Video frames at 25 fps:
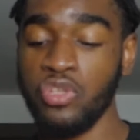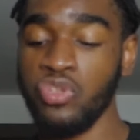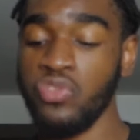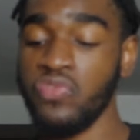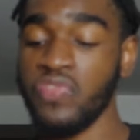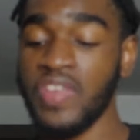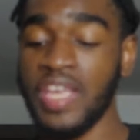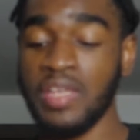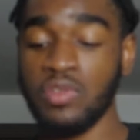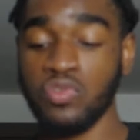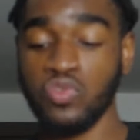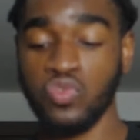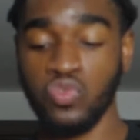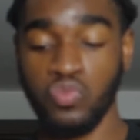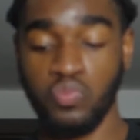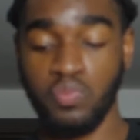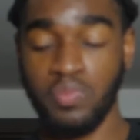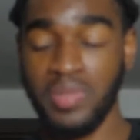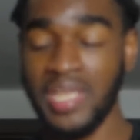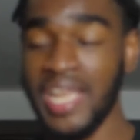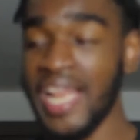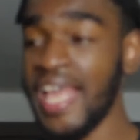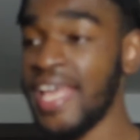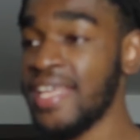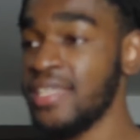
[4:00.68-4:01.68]
you've cancelled
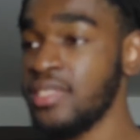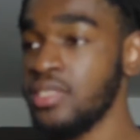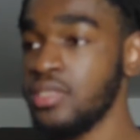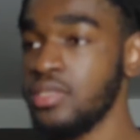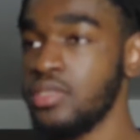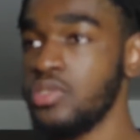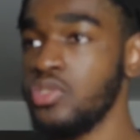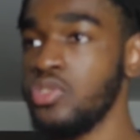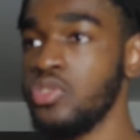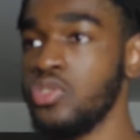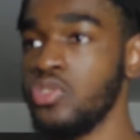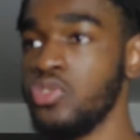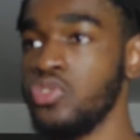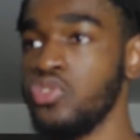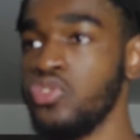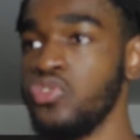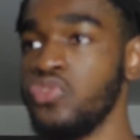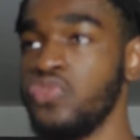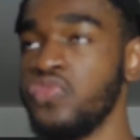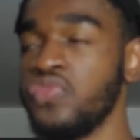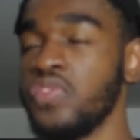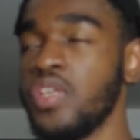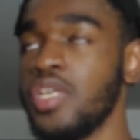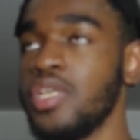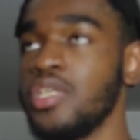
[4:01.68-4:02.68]
plans,
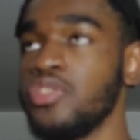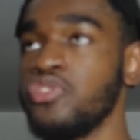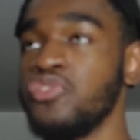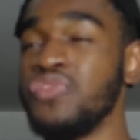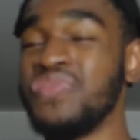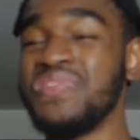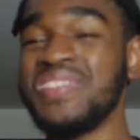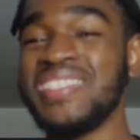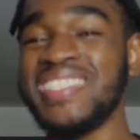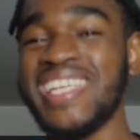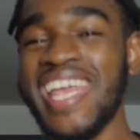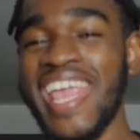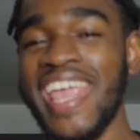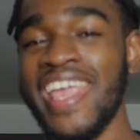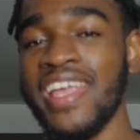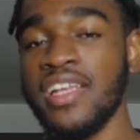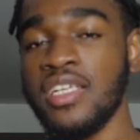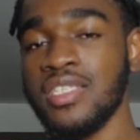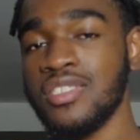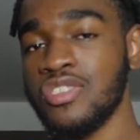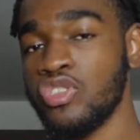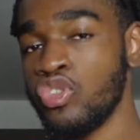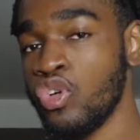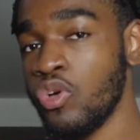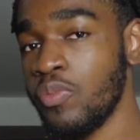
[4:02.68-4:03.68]
you've
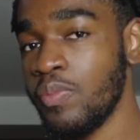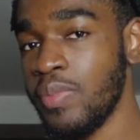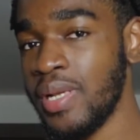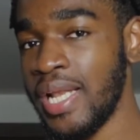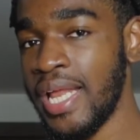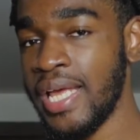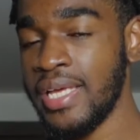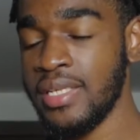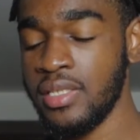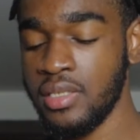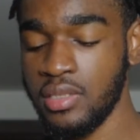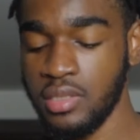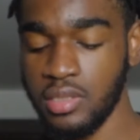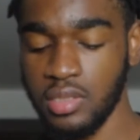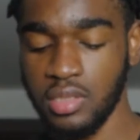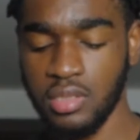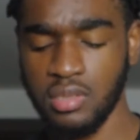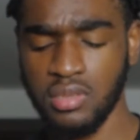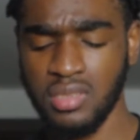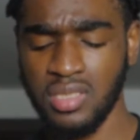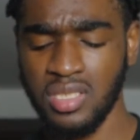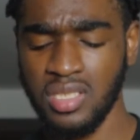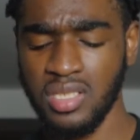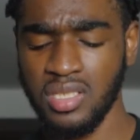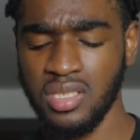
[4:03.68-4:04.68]
changed your plans
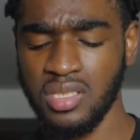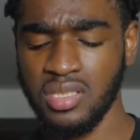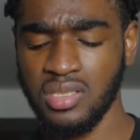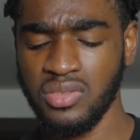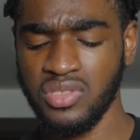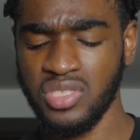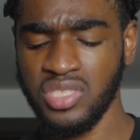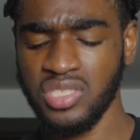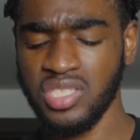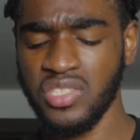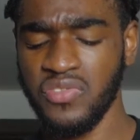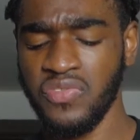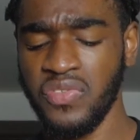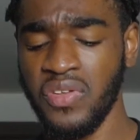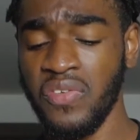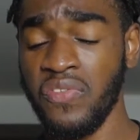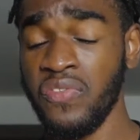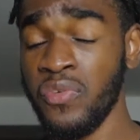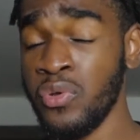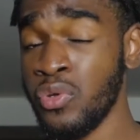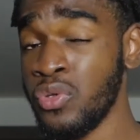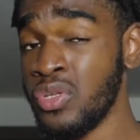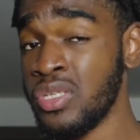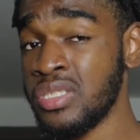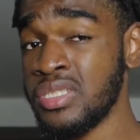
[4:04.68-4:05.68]
just to
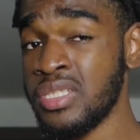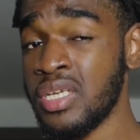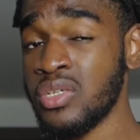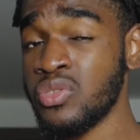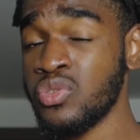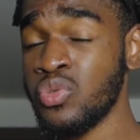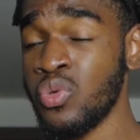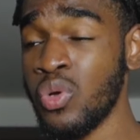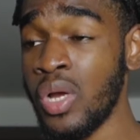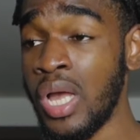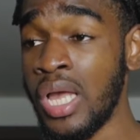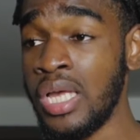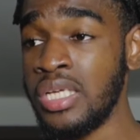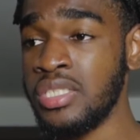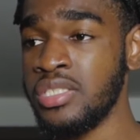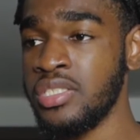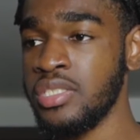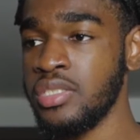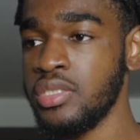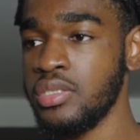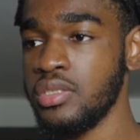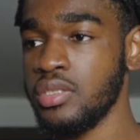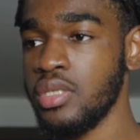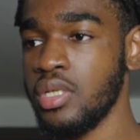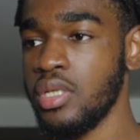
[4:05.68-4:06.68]
fulfill your sexual
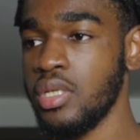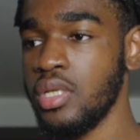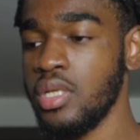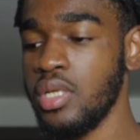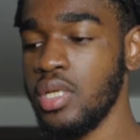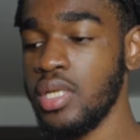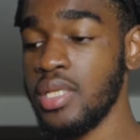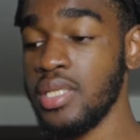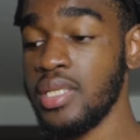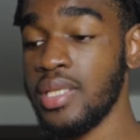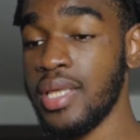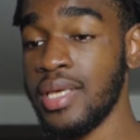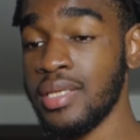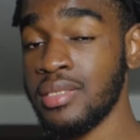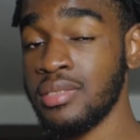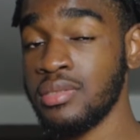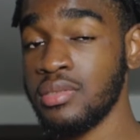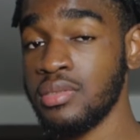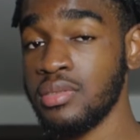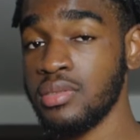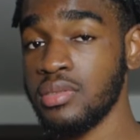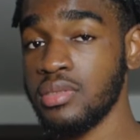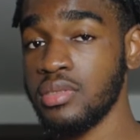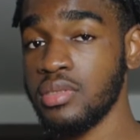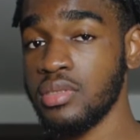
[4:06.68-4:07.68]
urges,
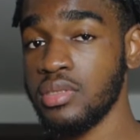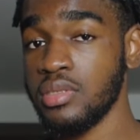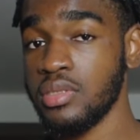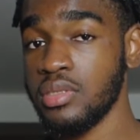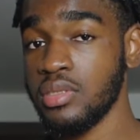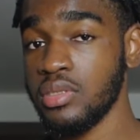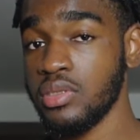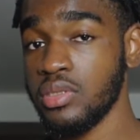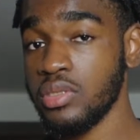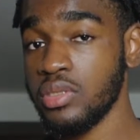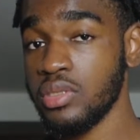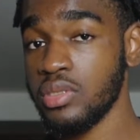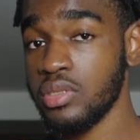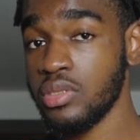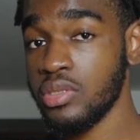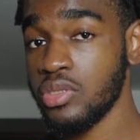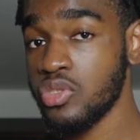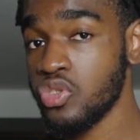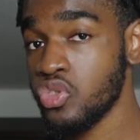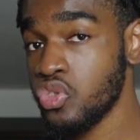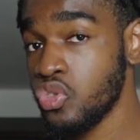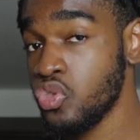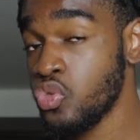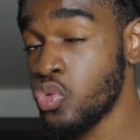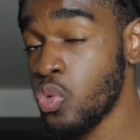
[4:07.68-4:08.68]
then
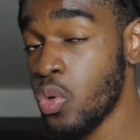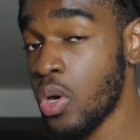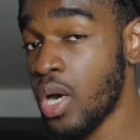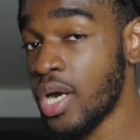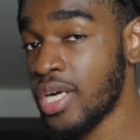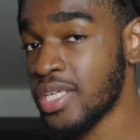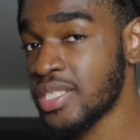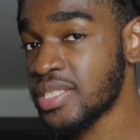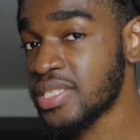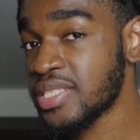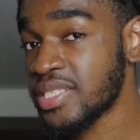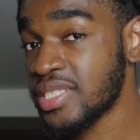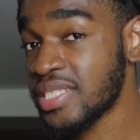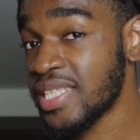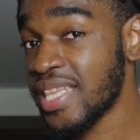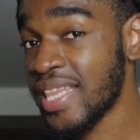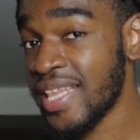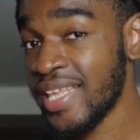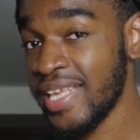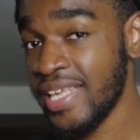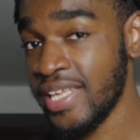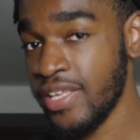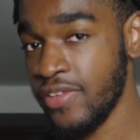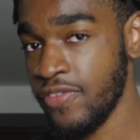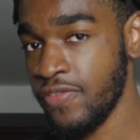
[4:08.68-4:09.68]
you are a
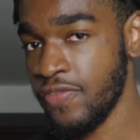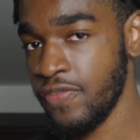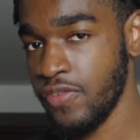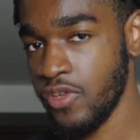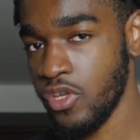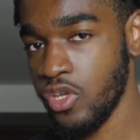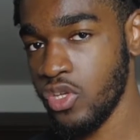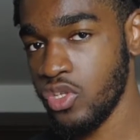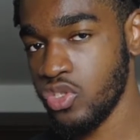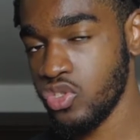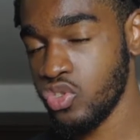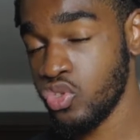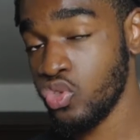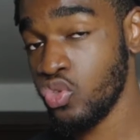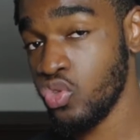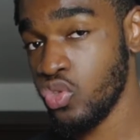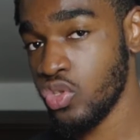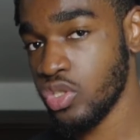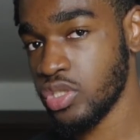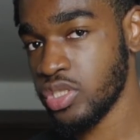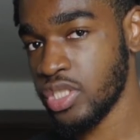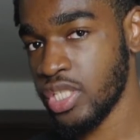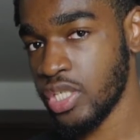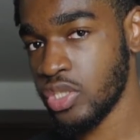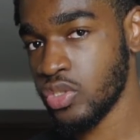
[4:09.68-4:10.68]
slave to
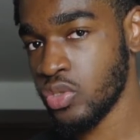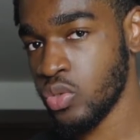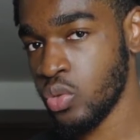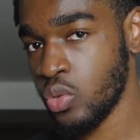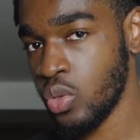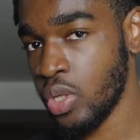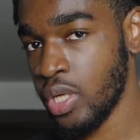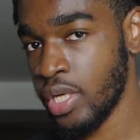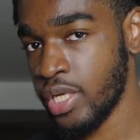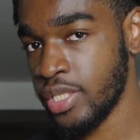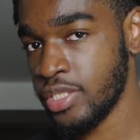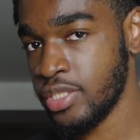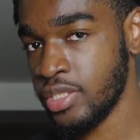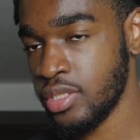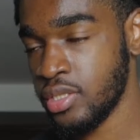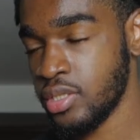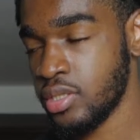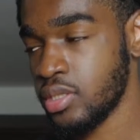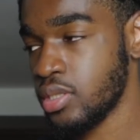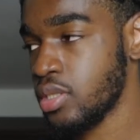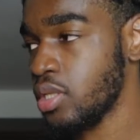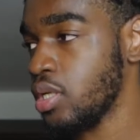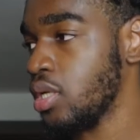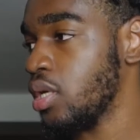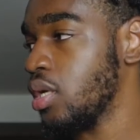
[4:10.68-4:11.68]
your sexual urges,
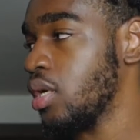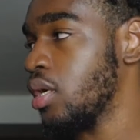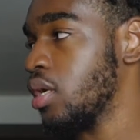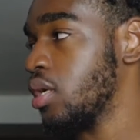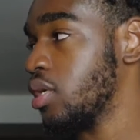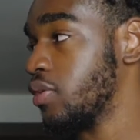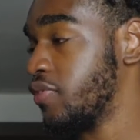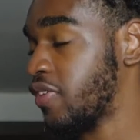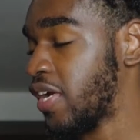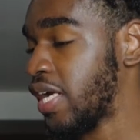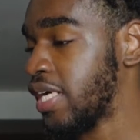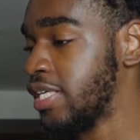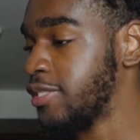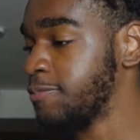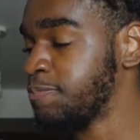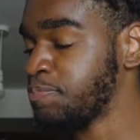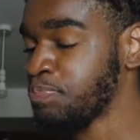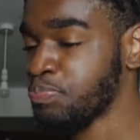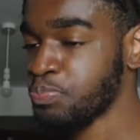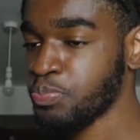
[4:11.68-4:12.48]
right?